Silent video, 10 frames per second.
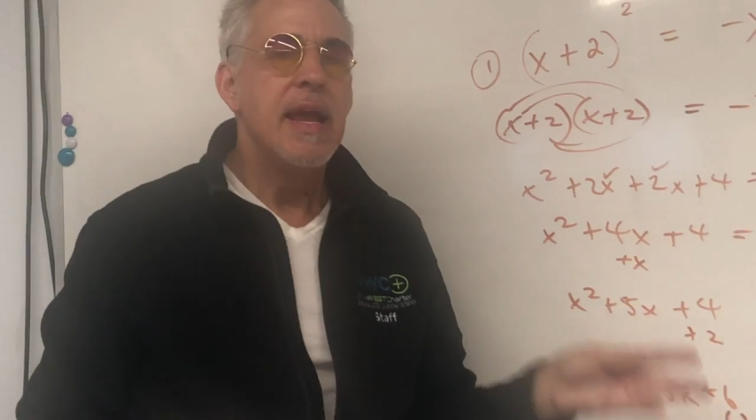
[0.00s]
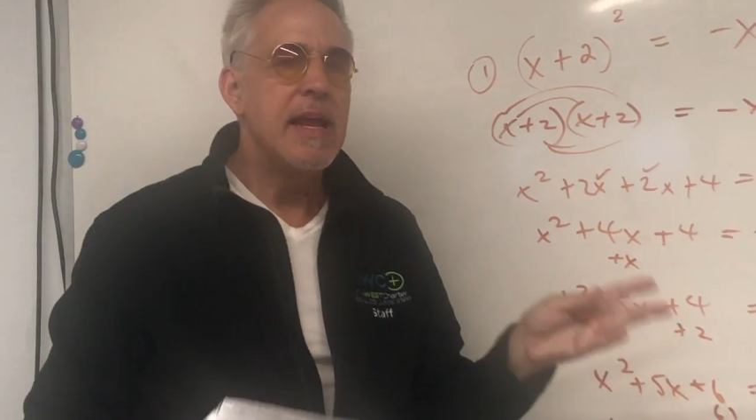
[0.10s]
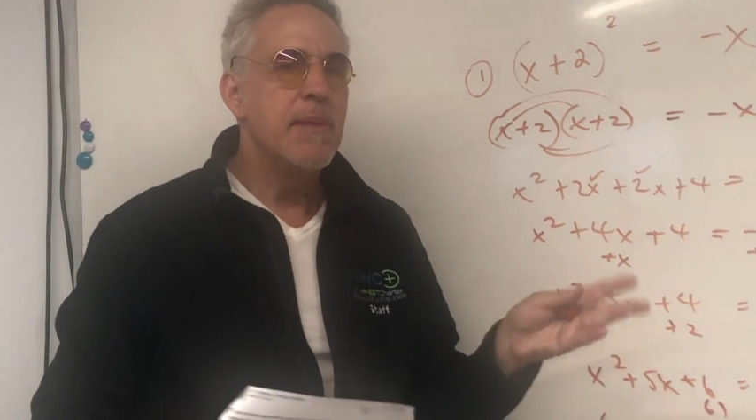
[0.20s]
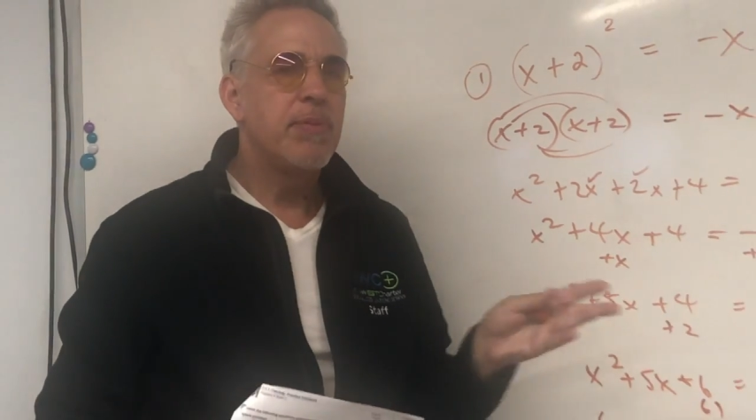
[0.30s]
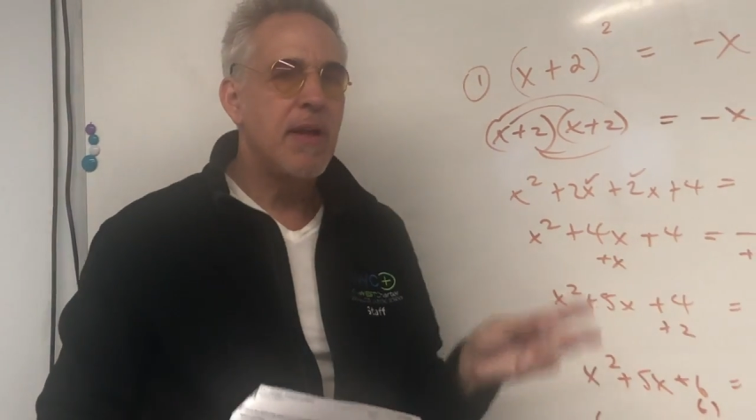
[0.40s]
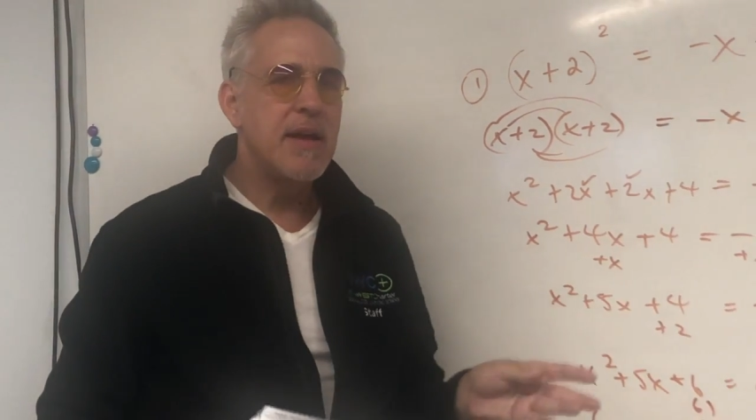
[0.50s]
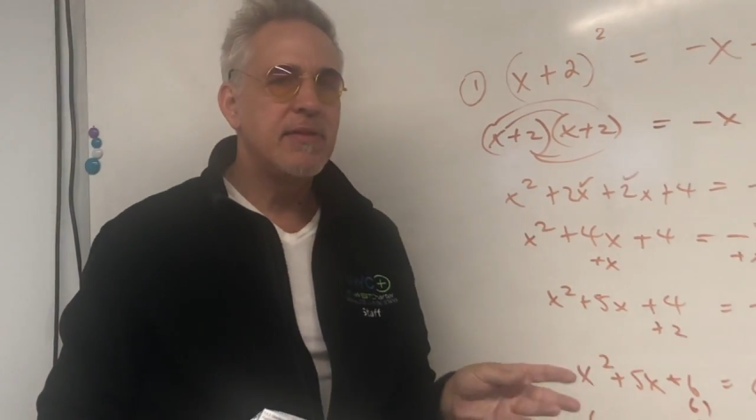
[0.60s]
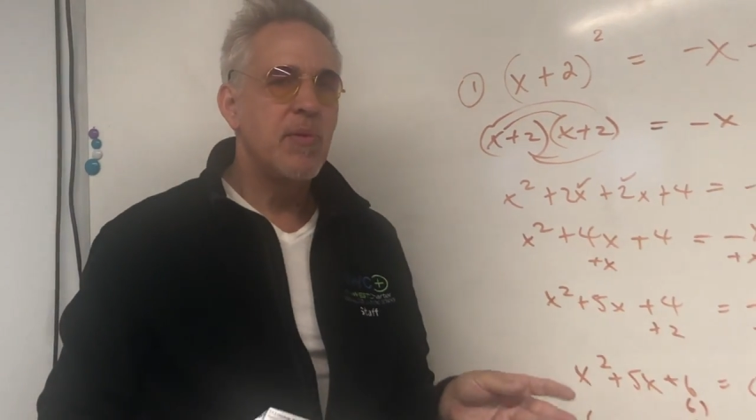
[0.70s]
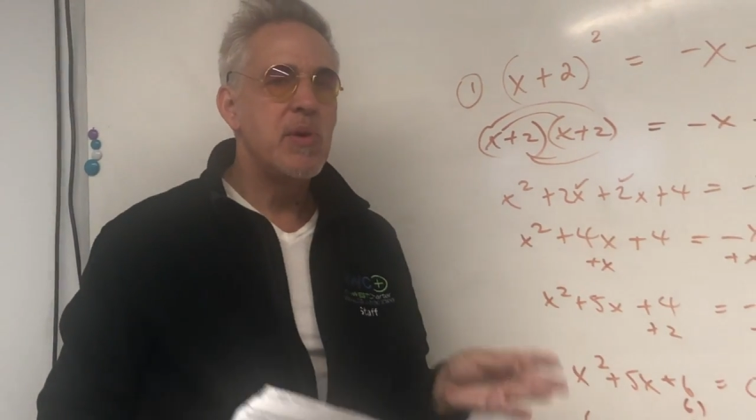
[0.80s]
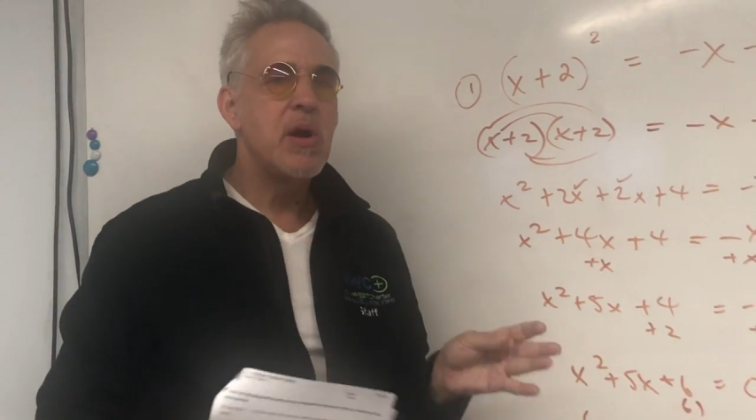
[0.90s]
it
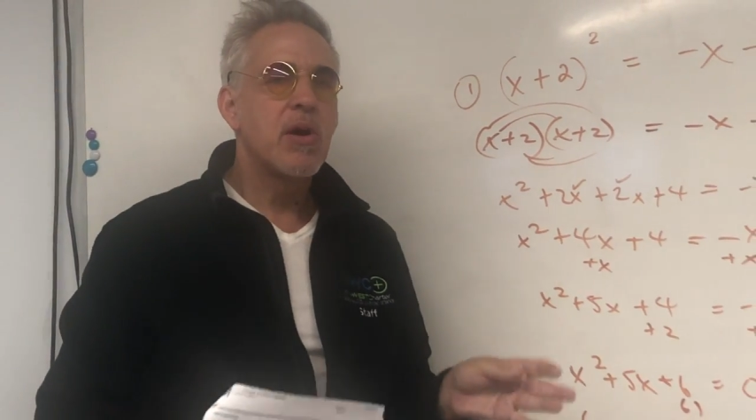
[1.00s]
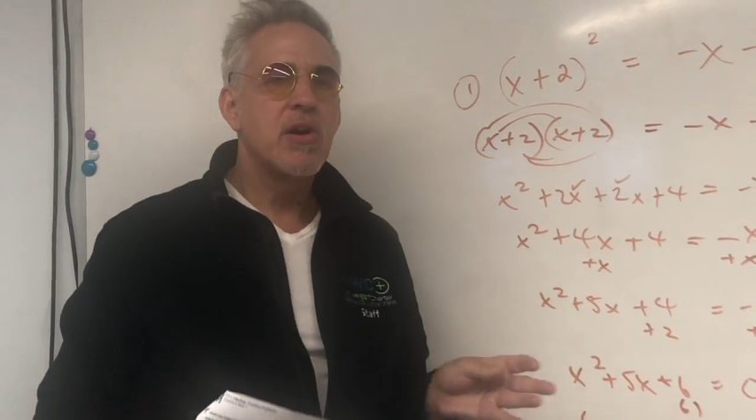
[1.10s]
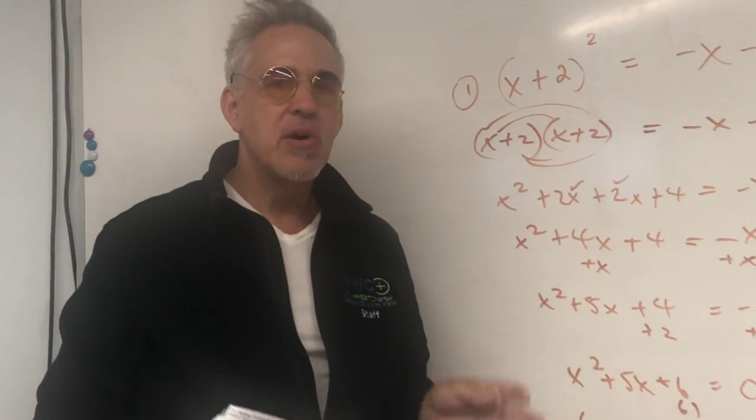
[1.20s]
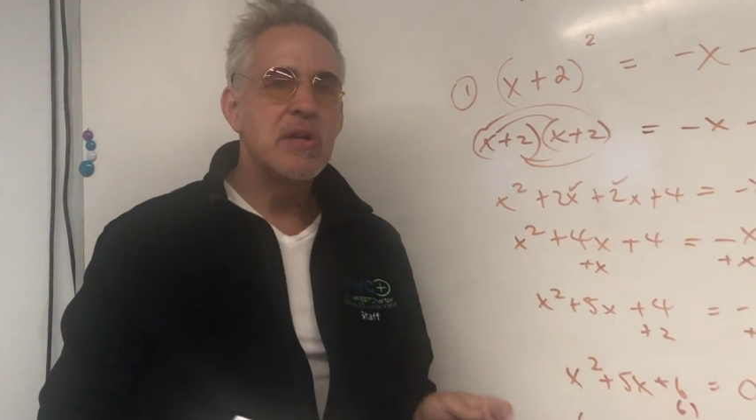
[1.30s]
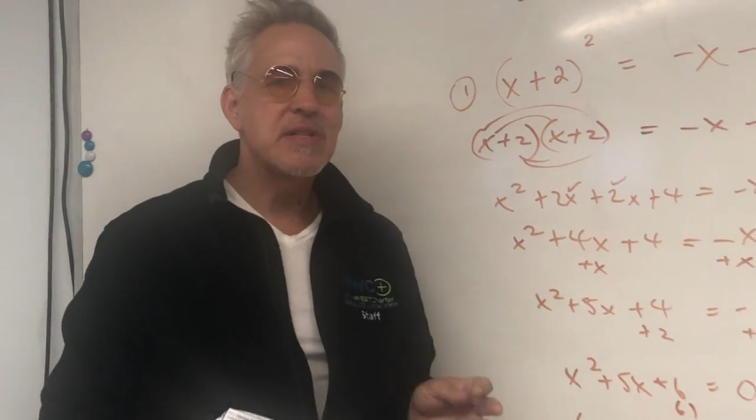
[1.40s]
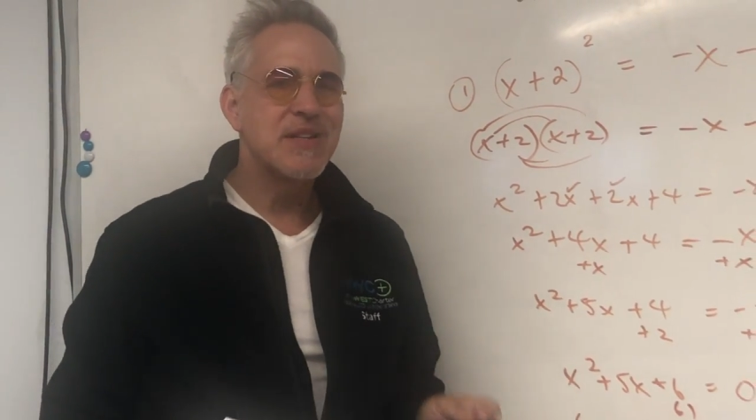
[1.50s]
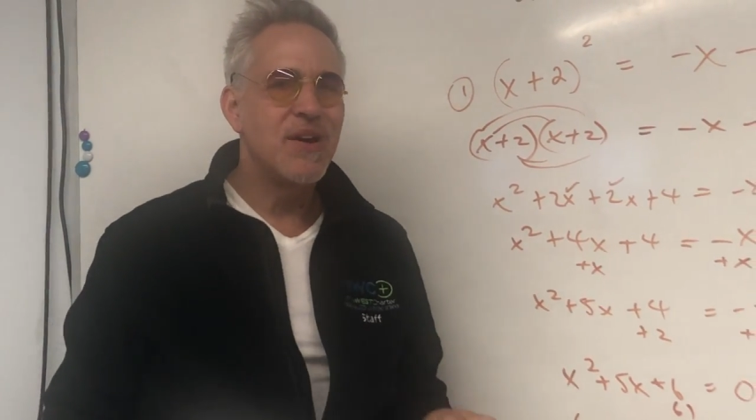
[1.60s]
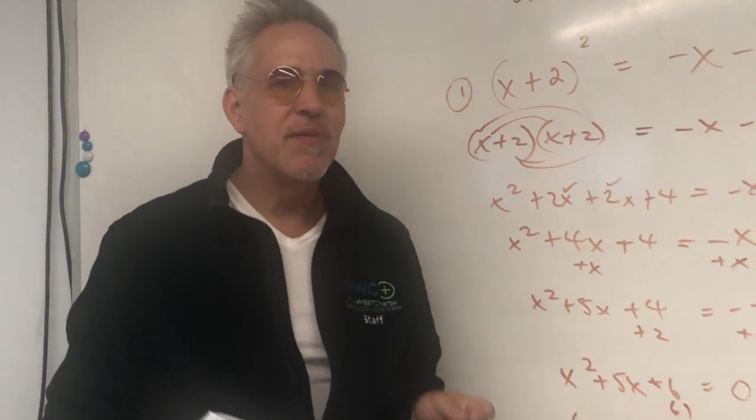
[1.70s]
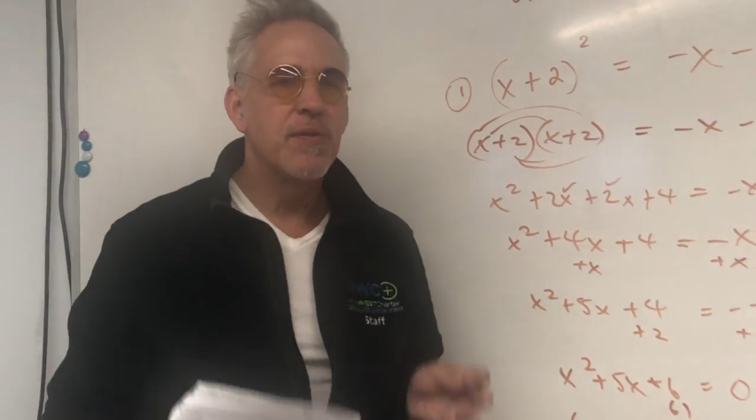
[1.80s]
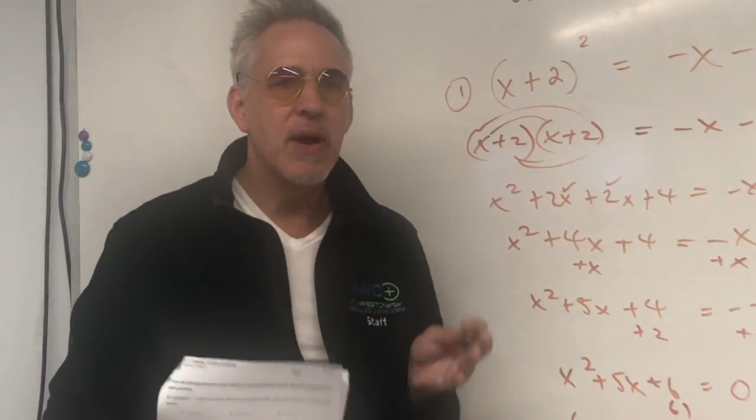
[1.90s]
implies that we are going to
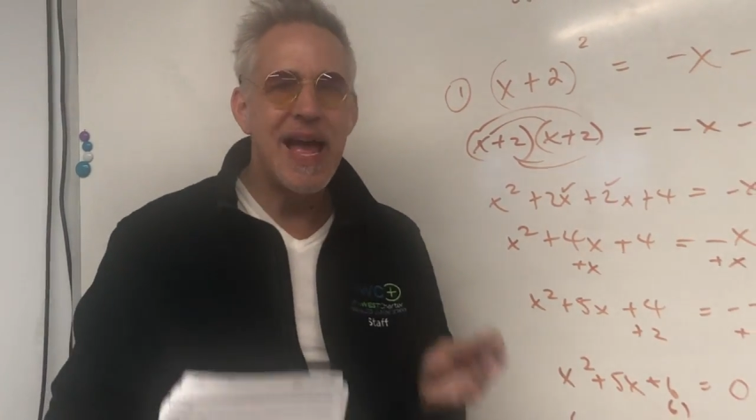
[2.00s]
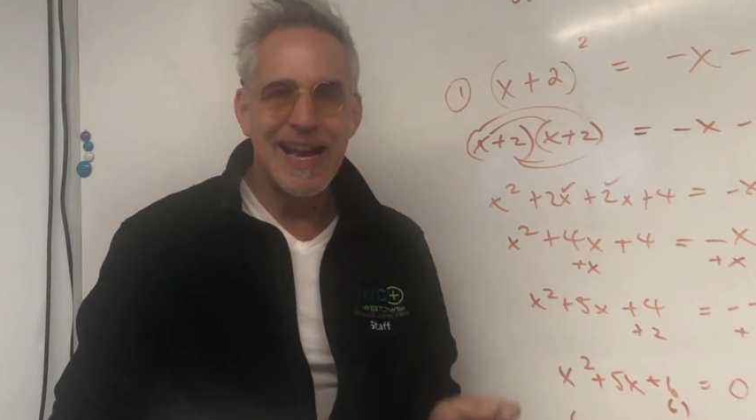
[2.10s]
solve for